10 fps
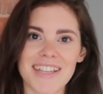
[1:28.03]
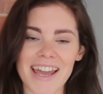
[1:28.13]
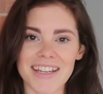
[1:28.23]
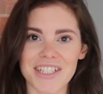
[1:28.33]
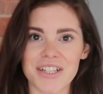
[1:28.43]

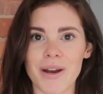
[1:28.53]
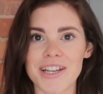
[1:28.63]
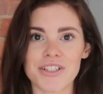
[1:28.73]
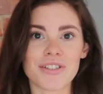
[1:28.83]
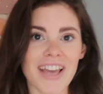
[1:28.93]
energy
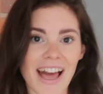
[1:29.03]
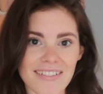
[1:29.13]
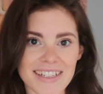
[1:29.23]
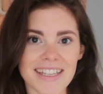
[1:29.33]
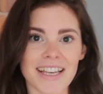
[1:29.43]
equation of
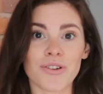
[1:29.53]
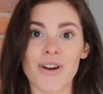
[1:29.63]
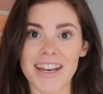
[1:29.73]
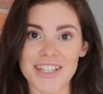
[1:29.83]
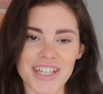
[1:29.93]
calories in
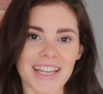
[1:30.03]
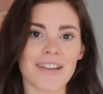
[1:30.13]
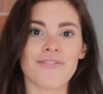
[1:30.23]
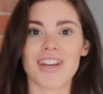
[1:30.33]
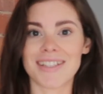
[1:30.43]
or energy
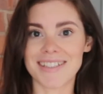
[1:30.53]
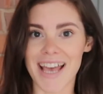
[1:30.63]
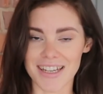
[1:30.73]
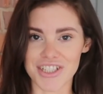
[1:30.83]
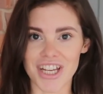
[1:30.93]
in versus
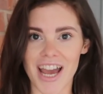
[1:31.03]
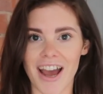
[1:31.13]
energy